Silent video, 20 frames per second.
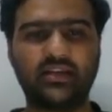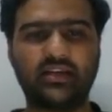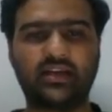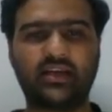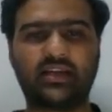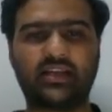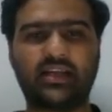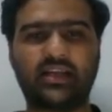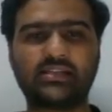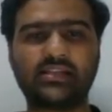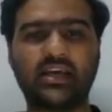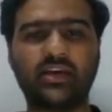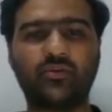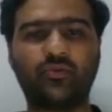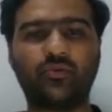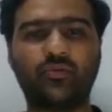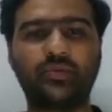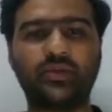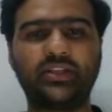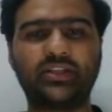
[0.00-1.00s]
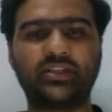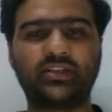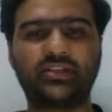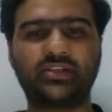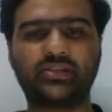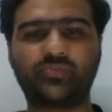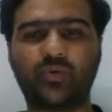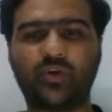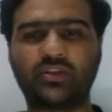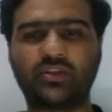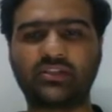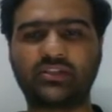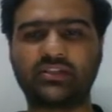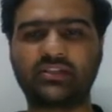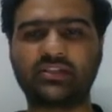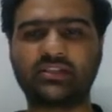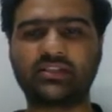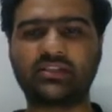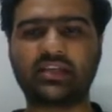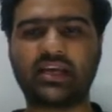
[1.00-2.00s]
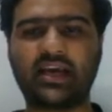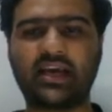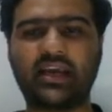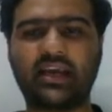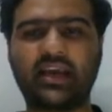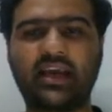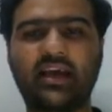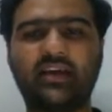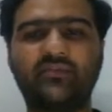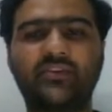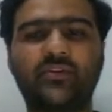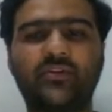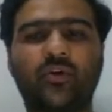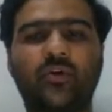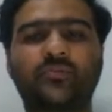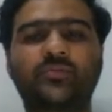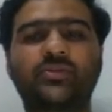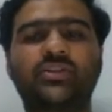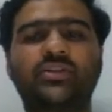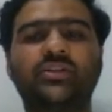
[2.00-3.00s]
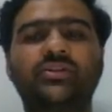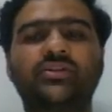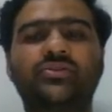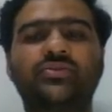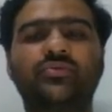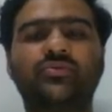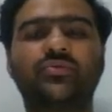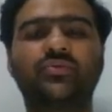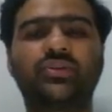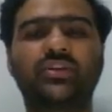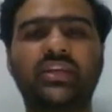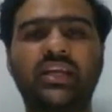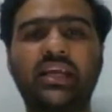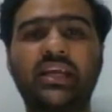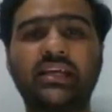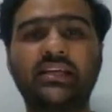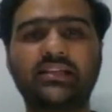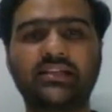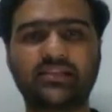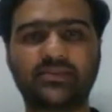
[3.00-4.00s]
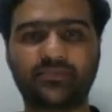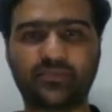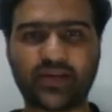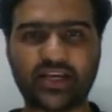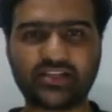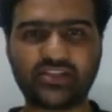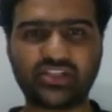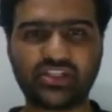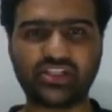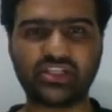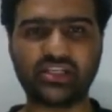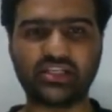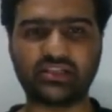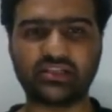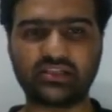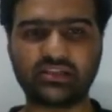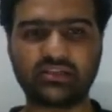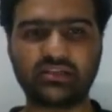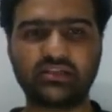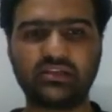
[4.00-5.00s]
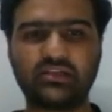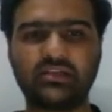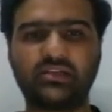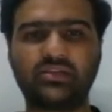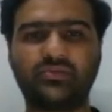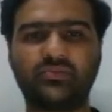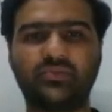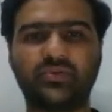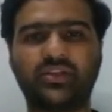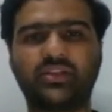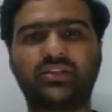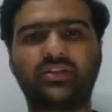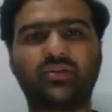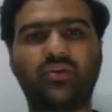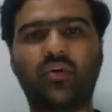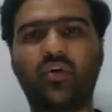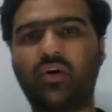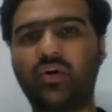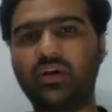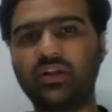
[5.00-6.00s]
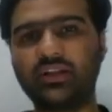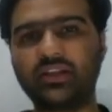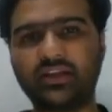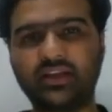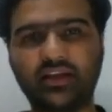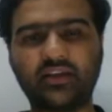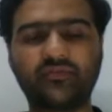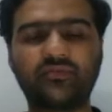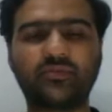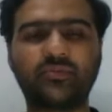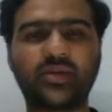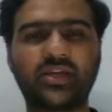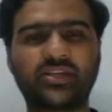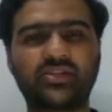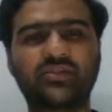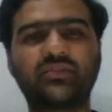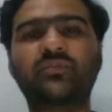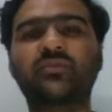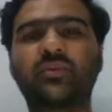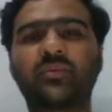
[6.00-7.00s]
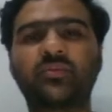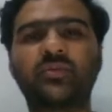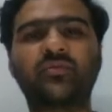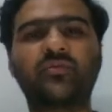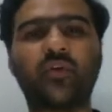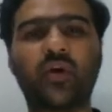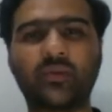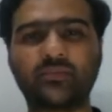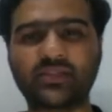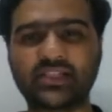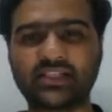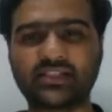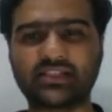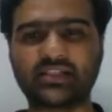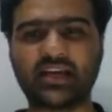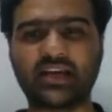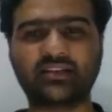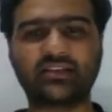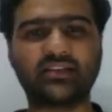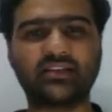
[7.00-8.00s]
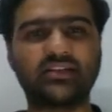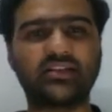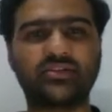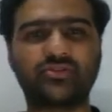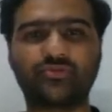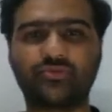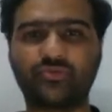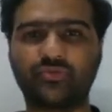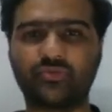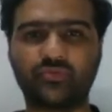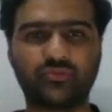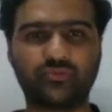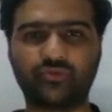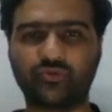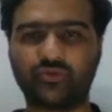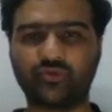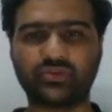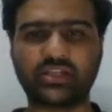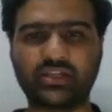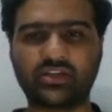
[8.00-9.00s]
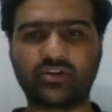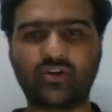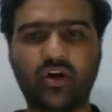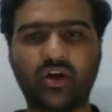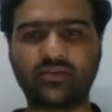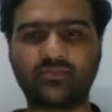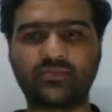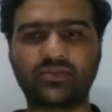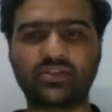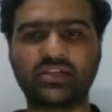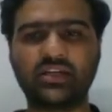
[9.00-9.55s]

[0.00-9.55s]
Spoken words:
And as I open the responses, I have an option to create a spreadsheet with all the information from the forms extracted into rows and columns.